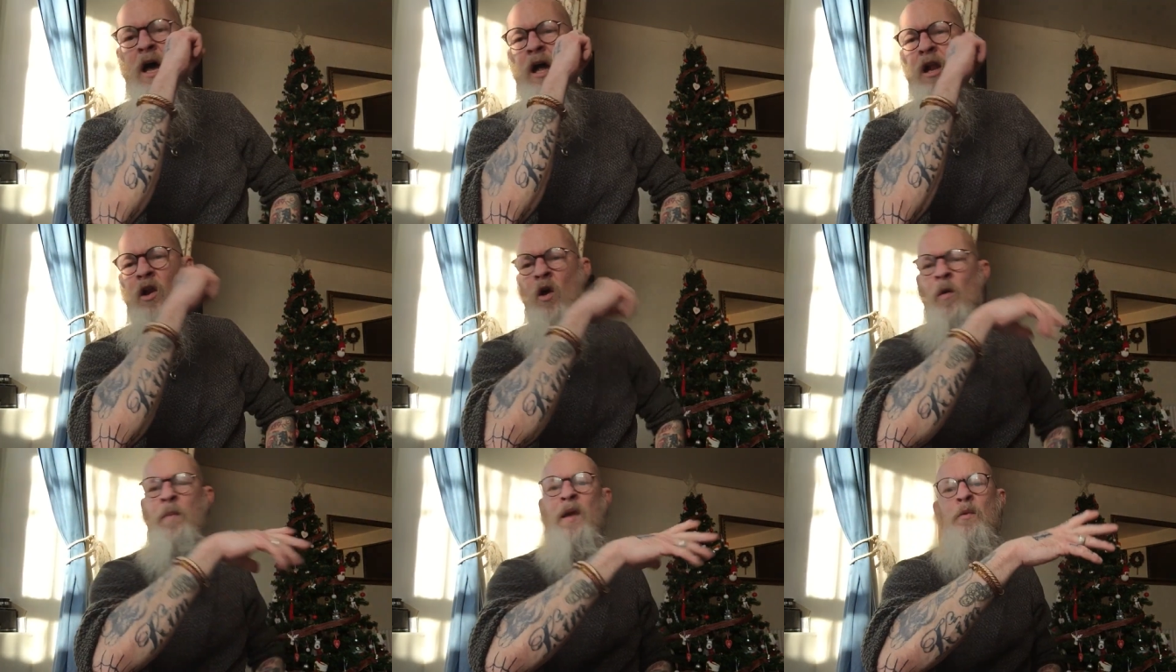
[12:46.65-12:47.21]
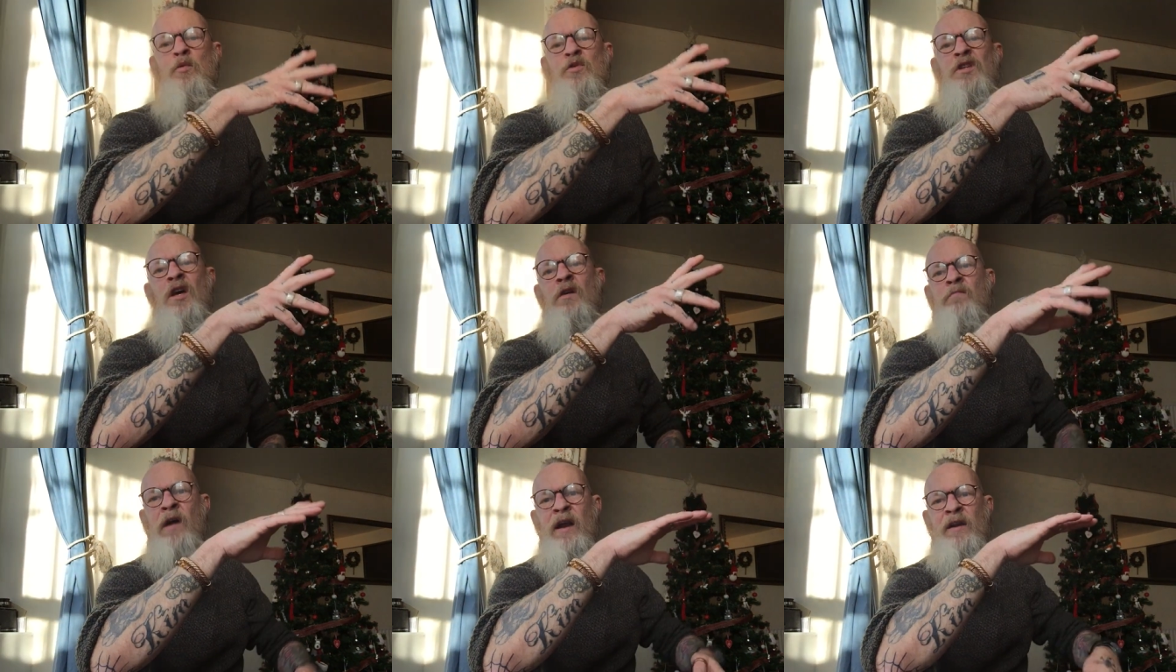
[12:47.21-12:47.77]
A lot of people
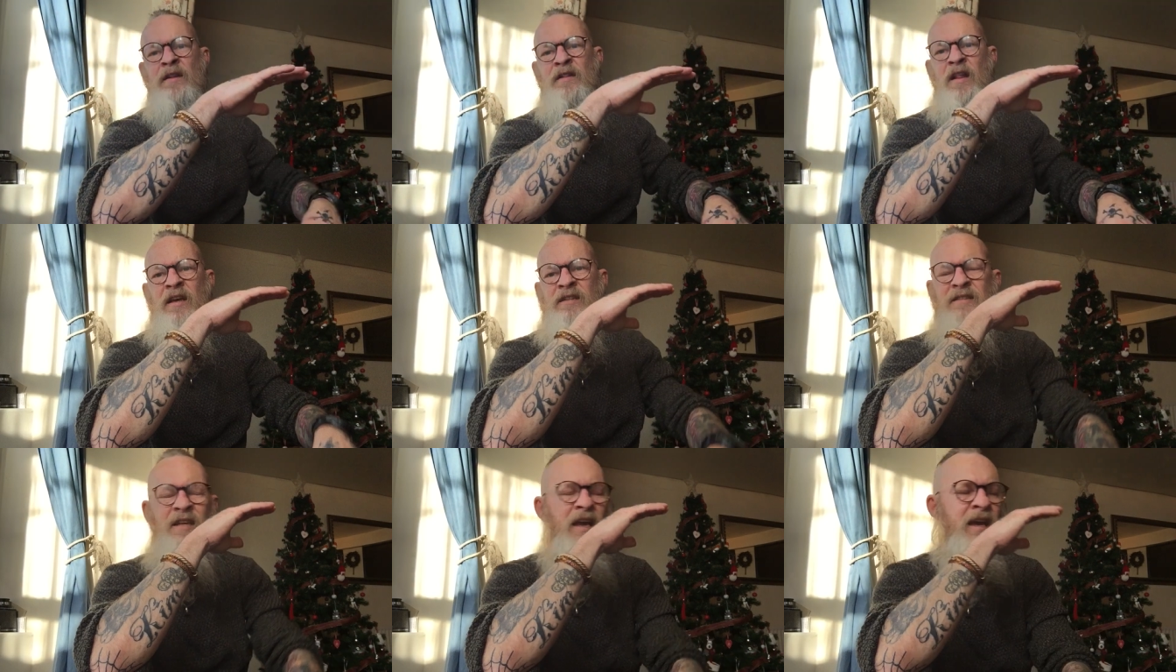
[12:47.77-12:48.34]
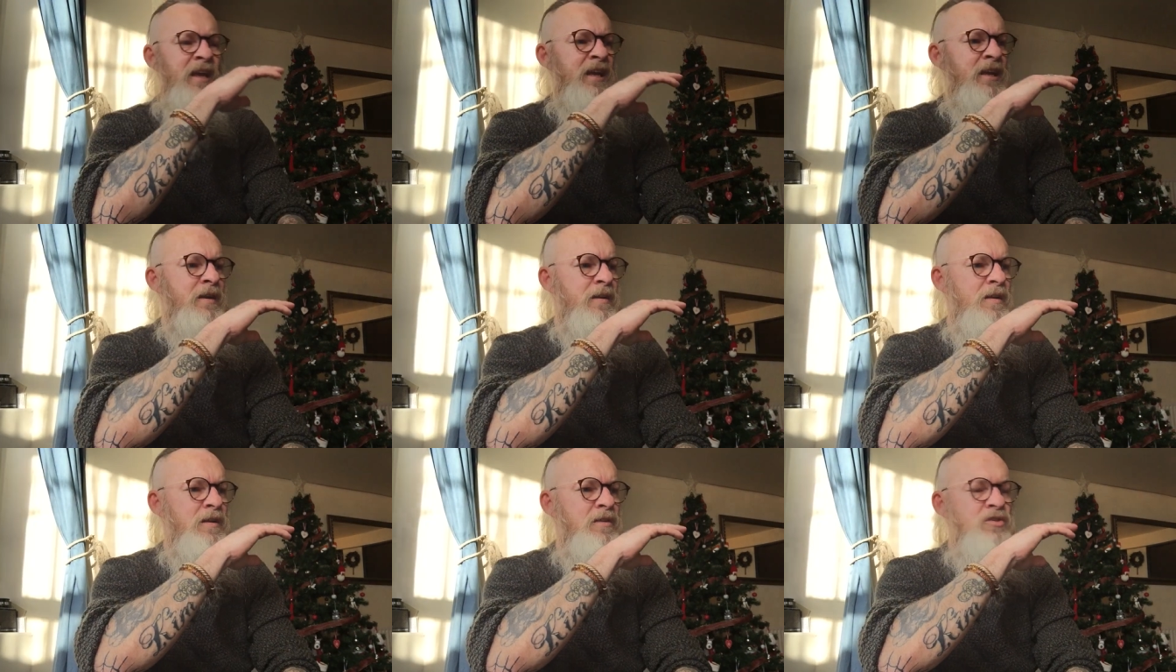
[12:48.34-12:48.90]
turn around and they say,
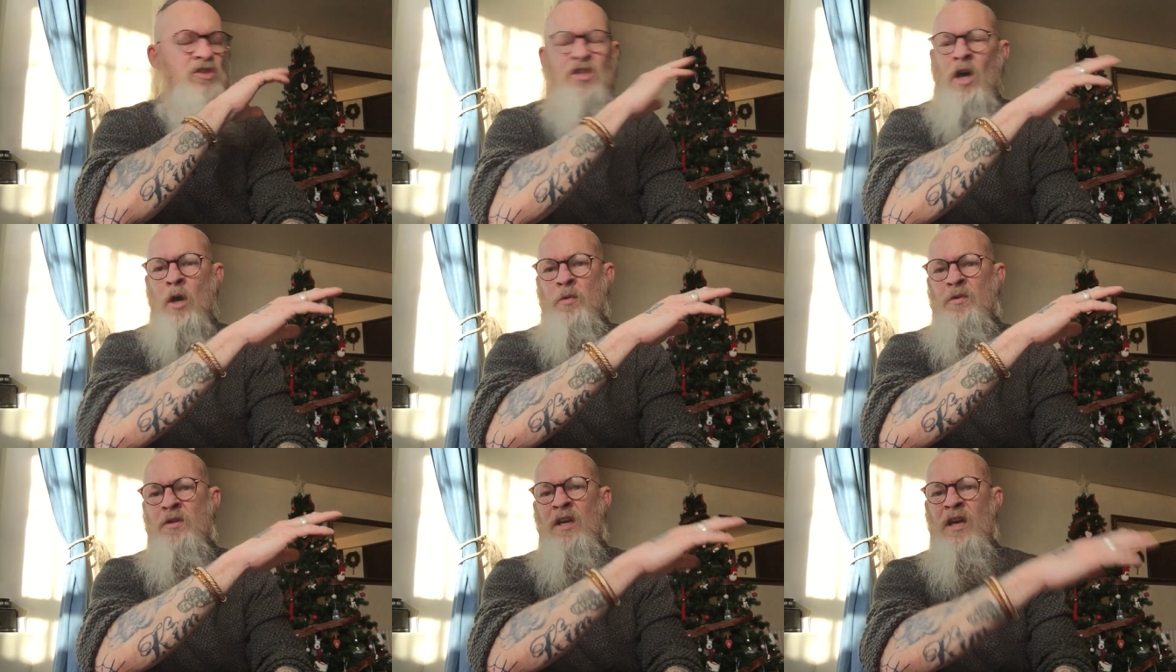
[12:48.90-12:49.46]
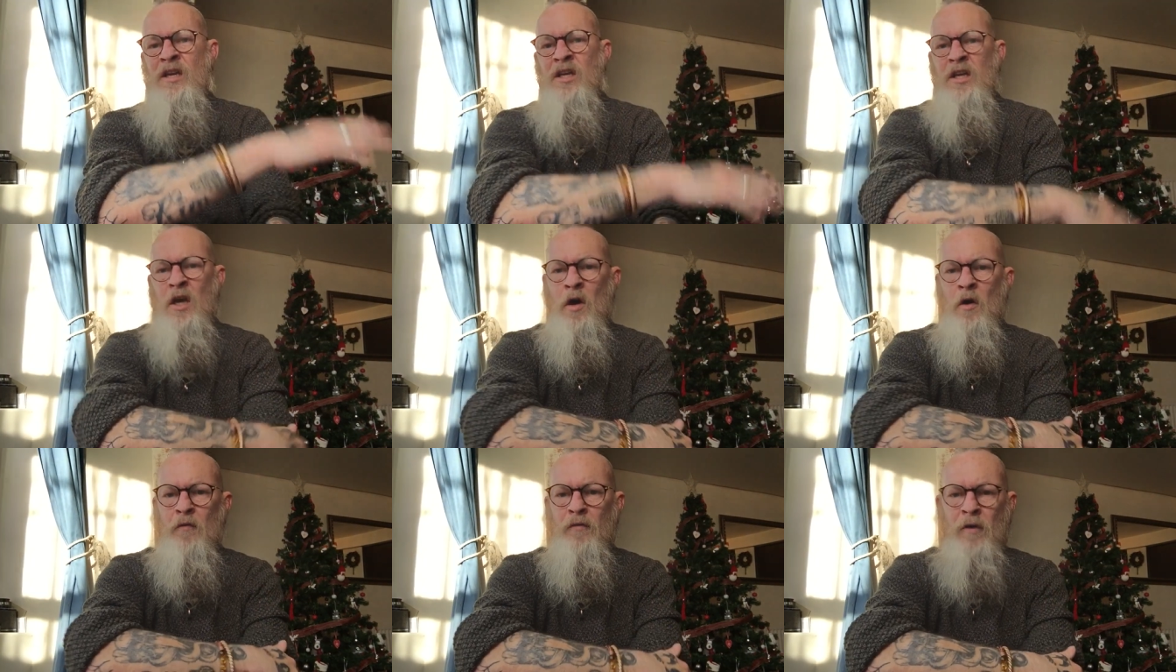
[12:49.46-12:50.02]
don't get your
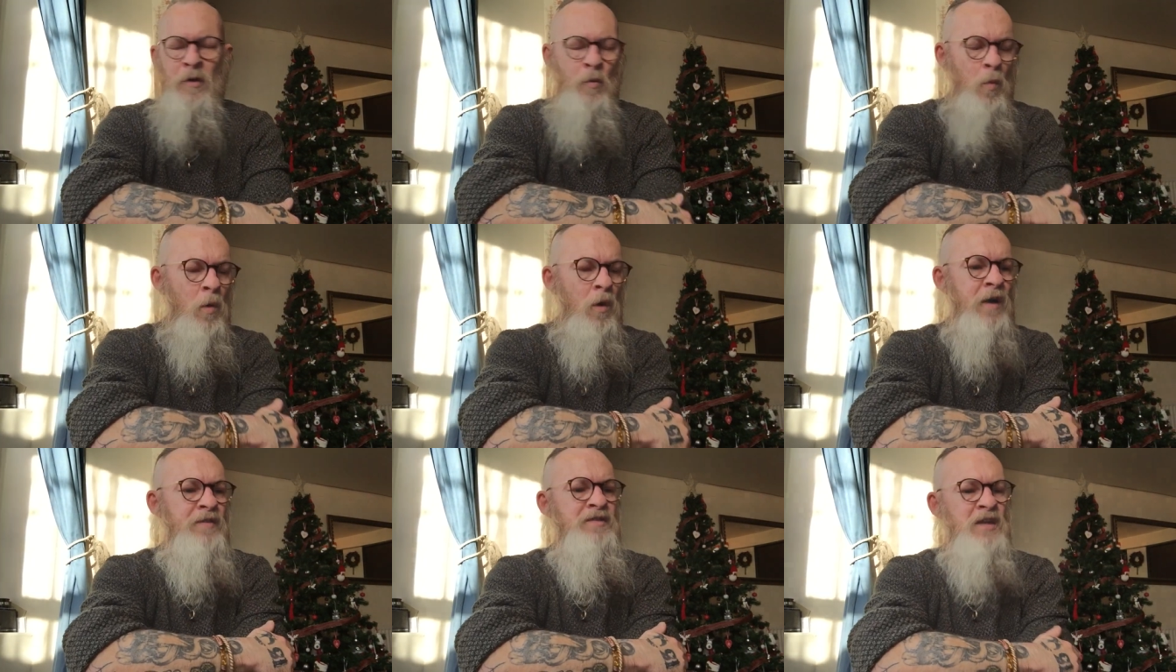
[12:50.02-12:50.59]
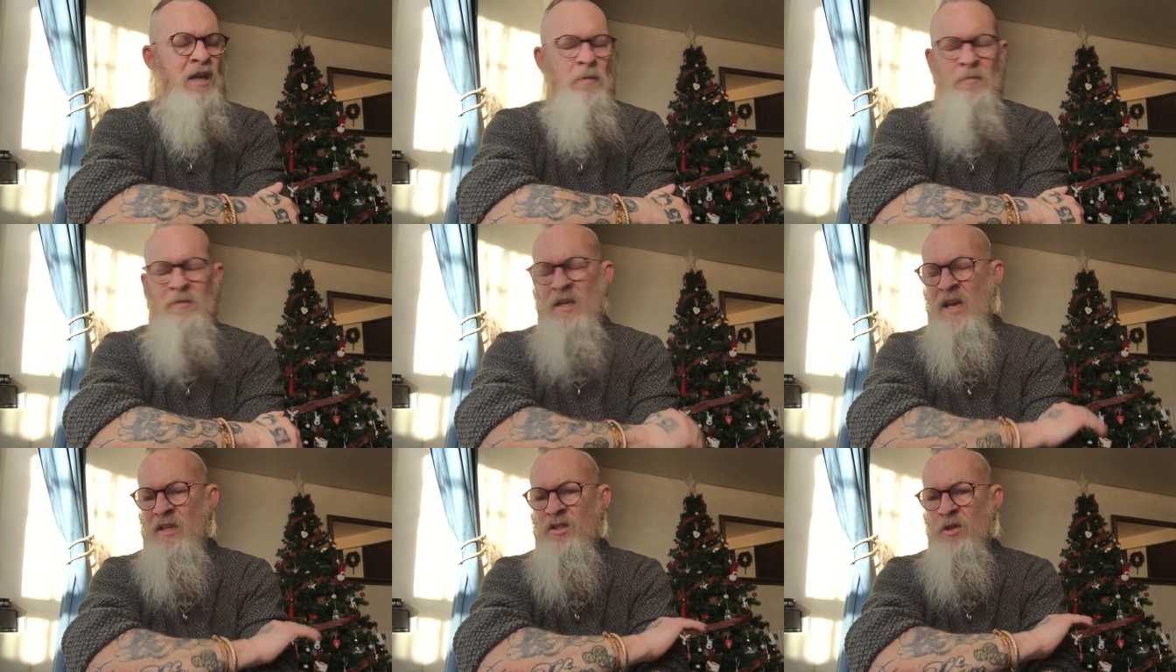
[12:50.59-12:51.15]
girlfriend wife's name
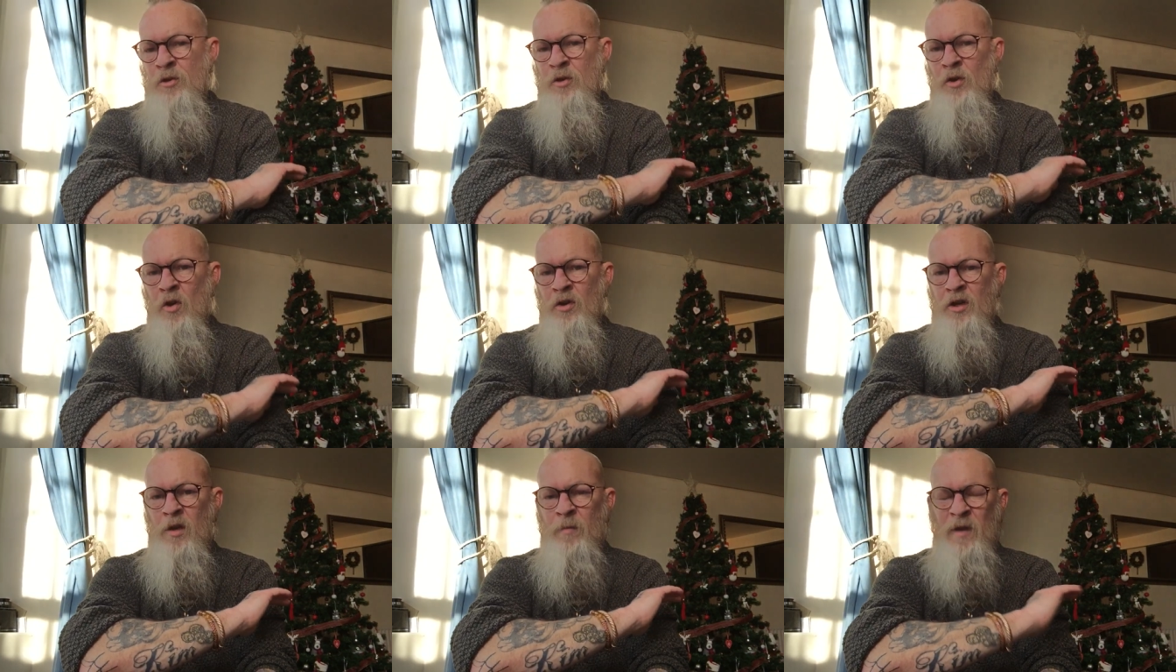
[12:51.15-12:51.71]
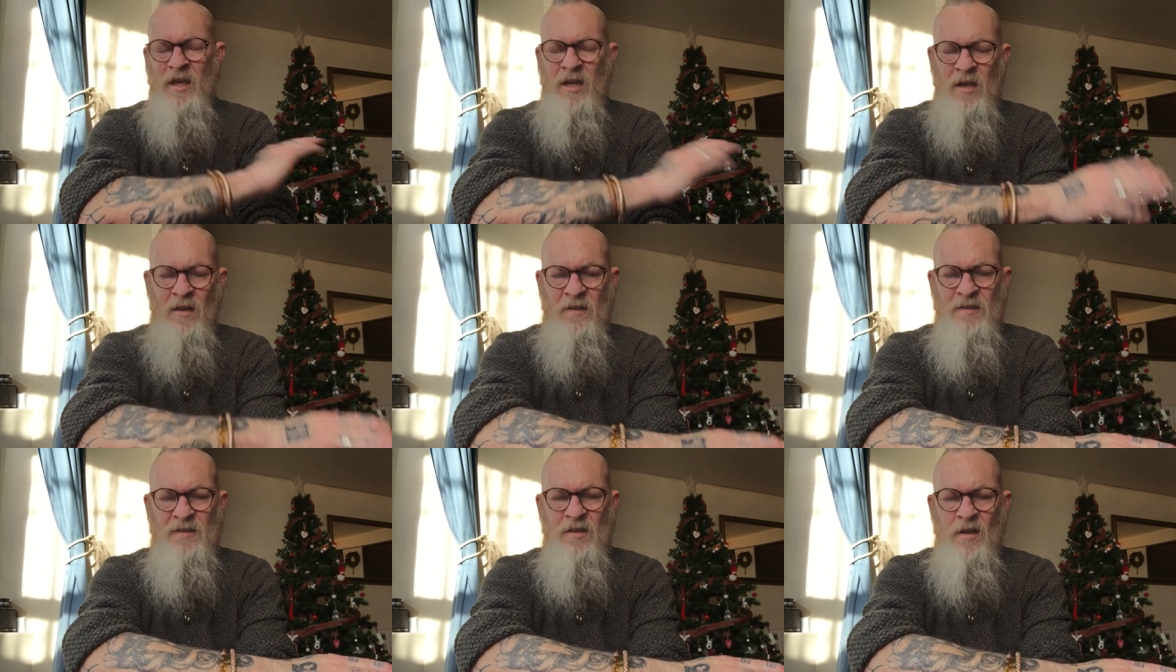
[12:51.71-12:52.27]
tattooed on you
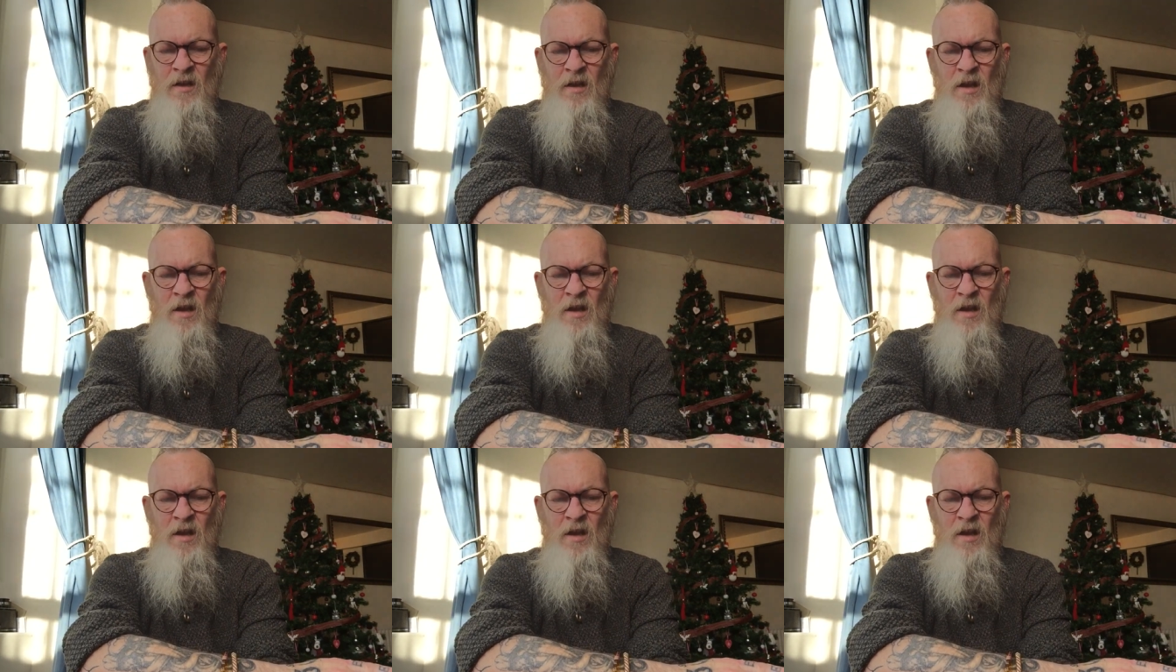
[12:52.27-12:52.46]
because